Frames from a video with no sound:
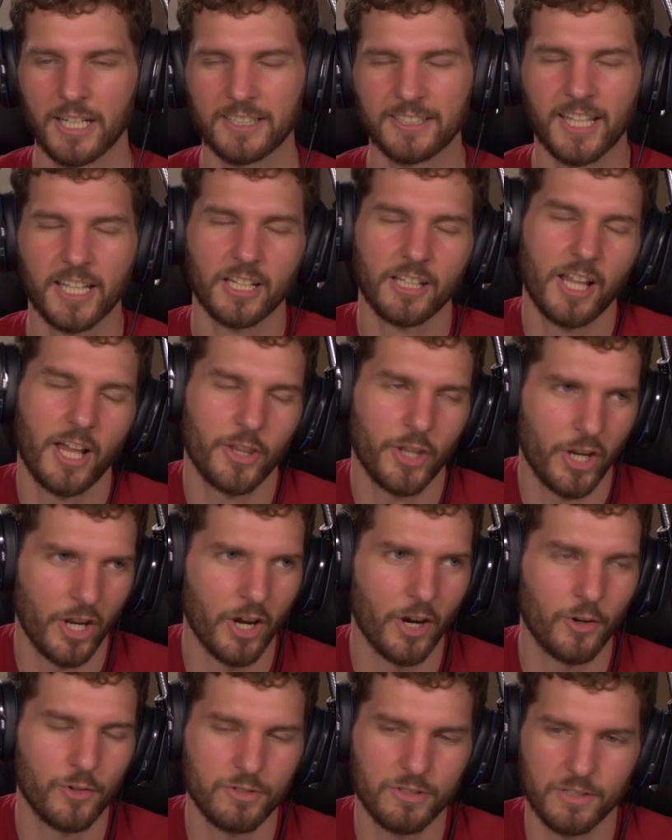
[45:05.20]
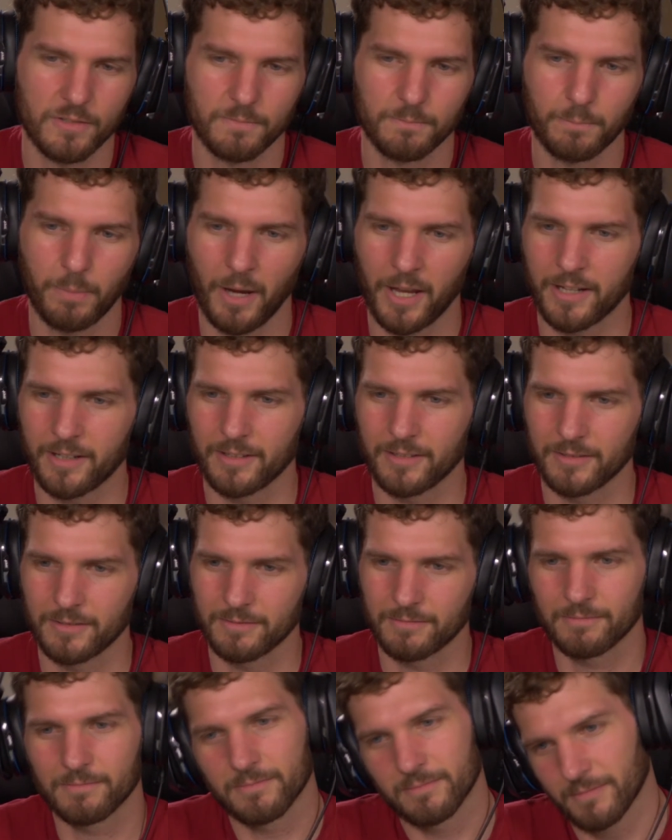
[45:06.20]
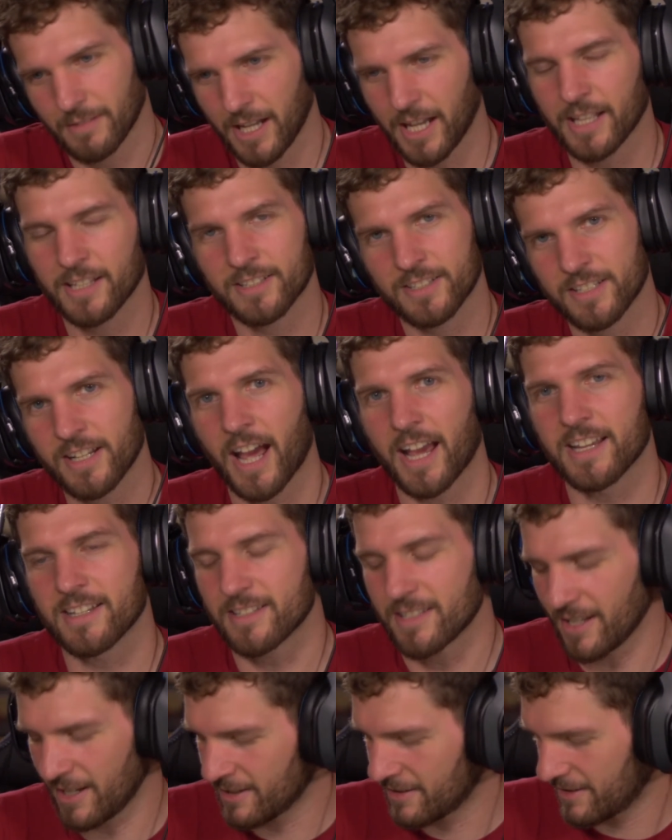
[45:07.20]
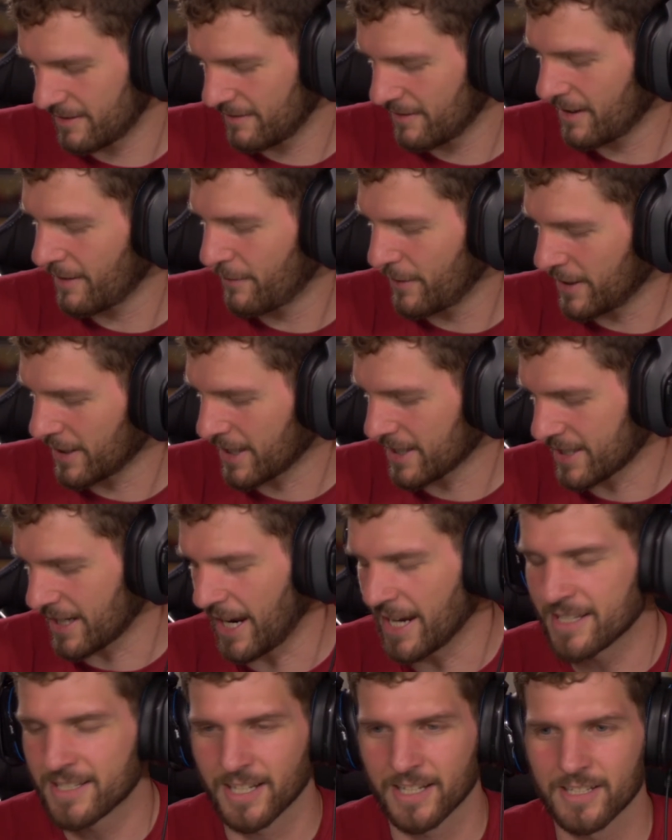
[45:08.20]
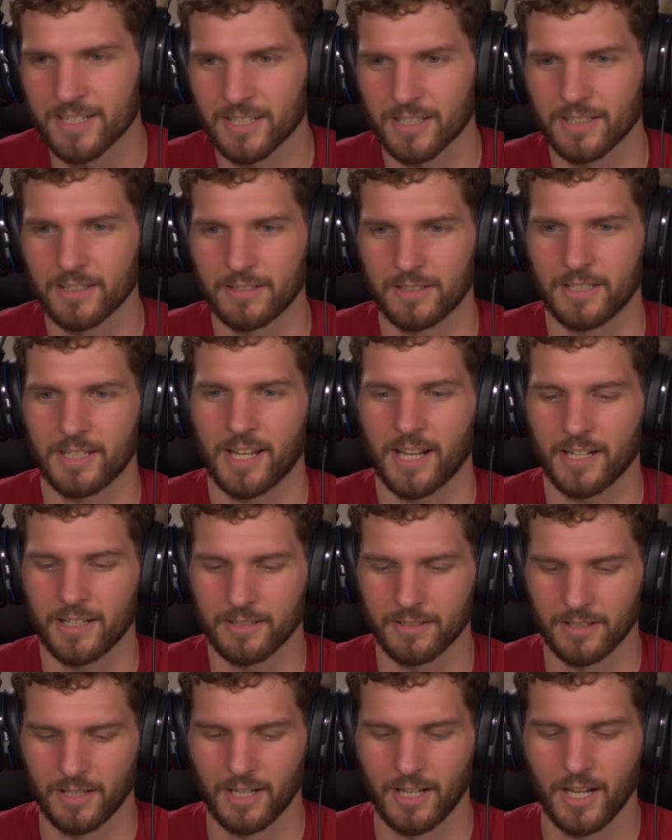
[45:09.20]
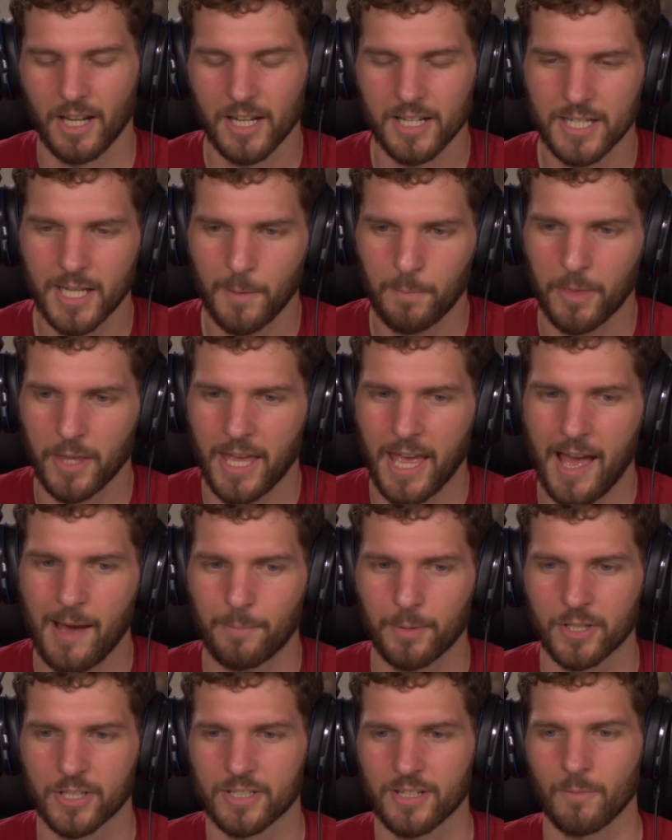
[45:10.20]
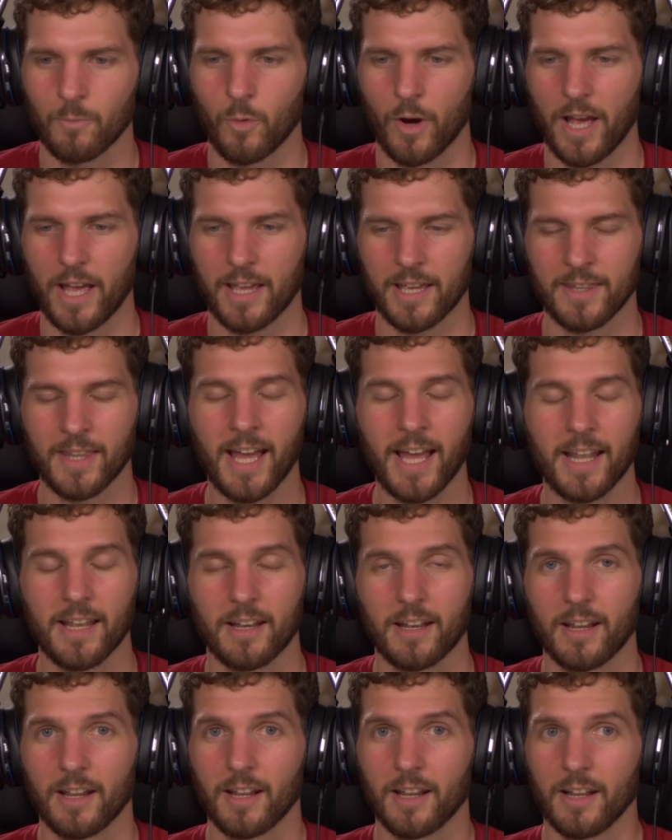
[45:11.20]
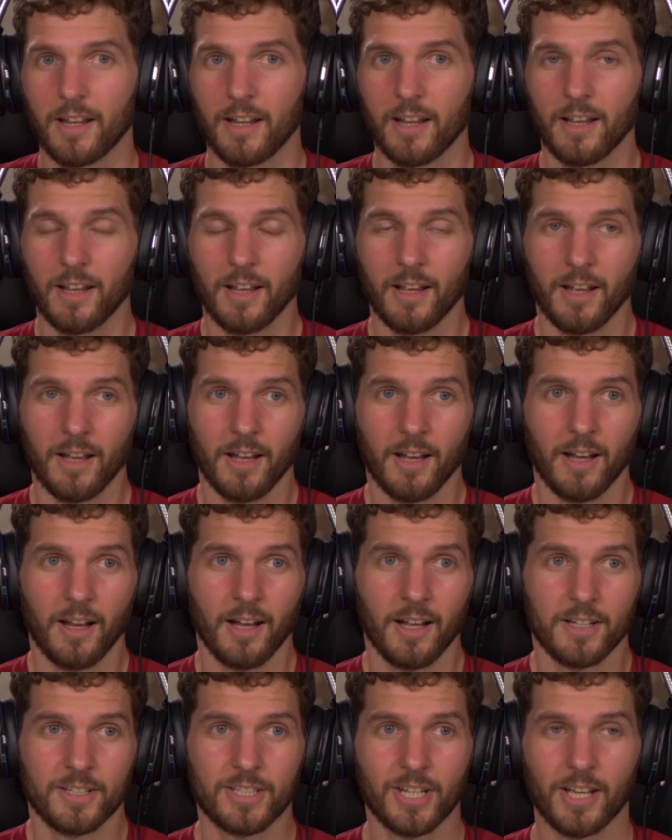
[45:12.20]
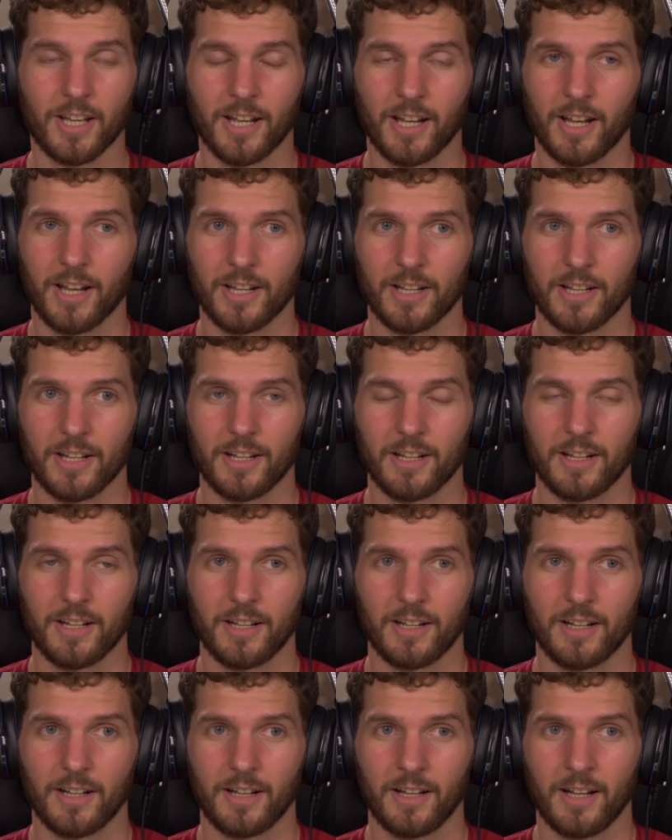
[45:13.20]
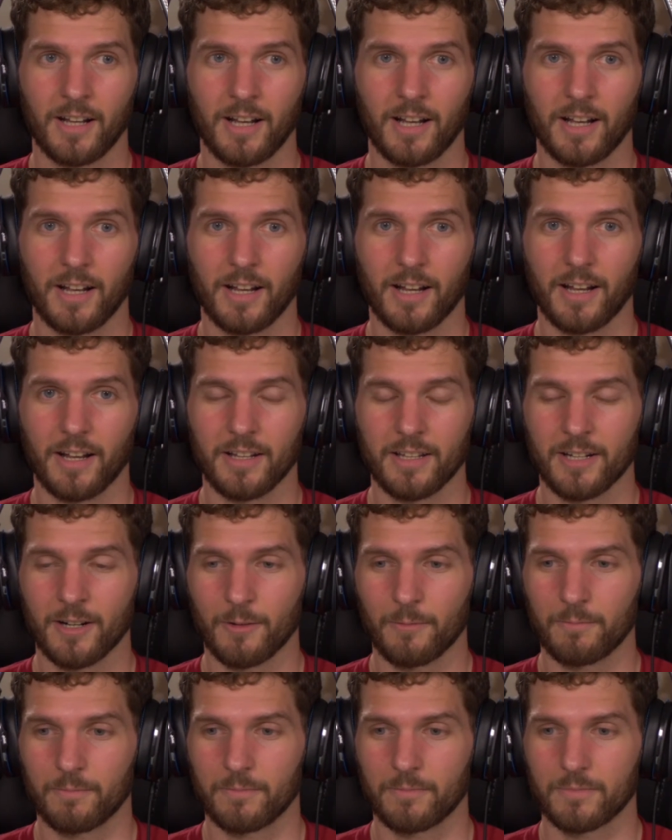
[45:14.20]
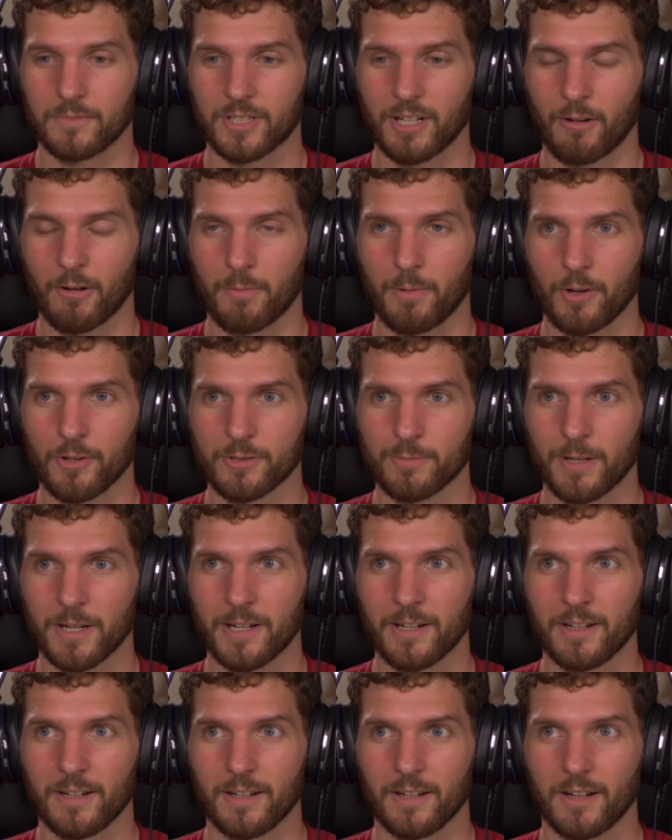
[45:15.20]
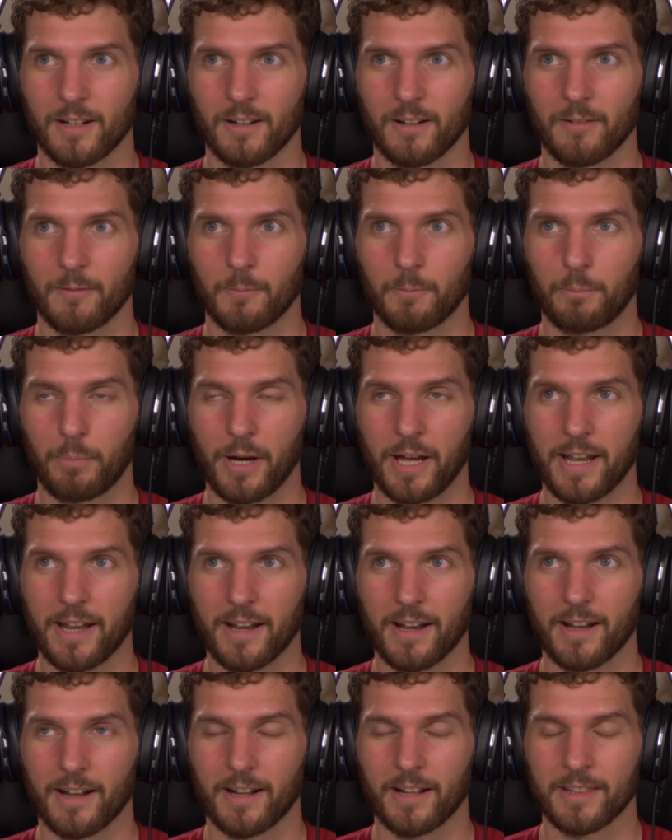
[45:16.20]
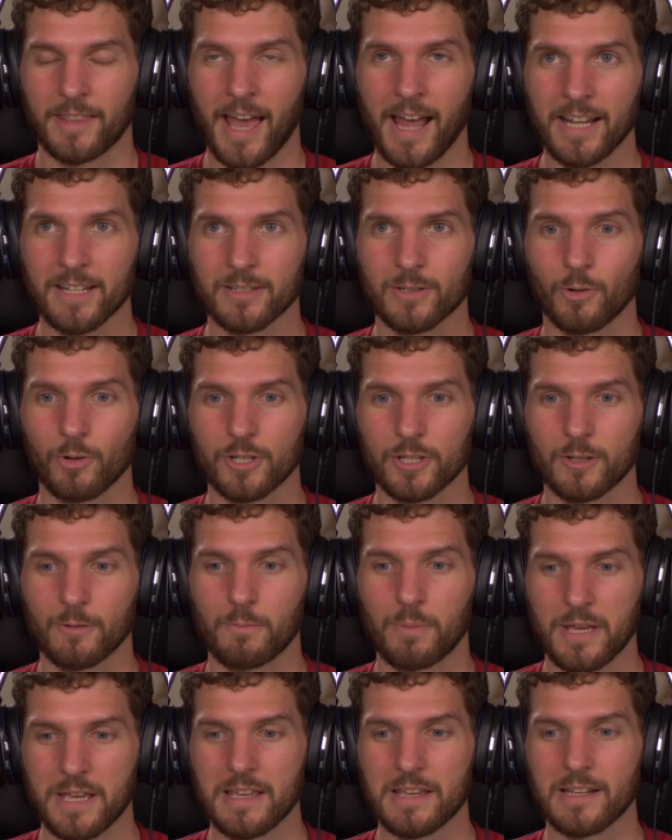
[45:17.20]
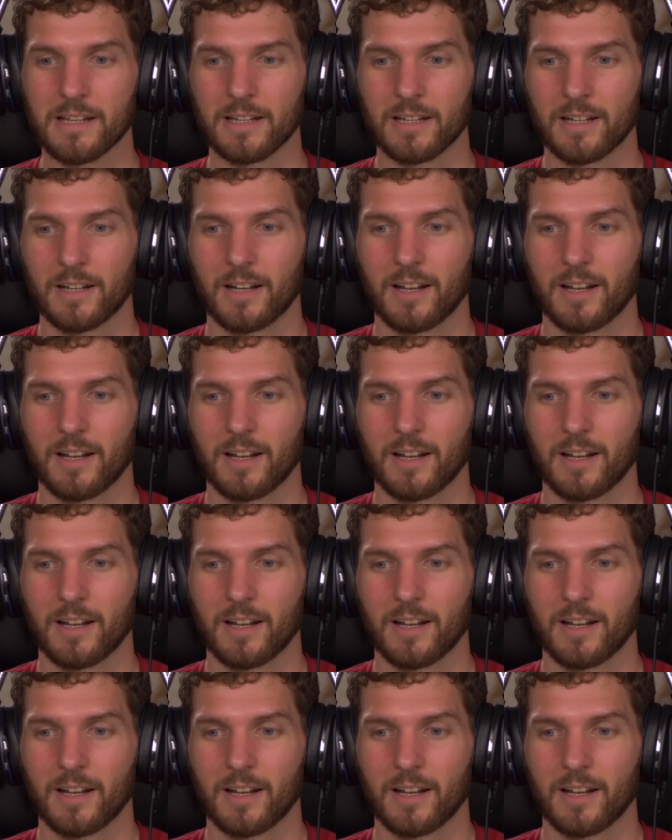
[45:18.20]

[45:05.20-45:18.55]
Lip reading: Little on the nose, but it's nice. I feel like it ties into, you got to tip the cap in some way. And that to, you know, Chadwick Boseman, but that is going to be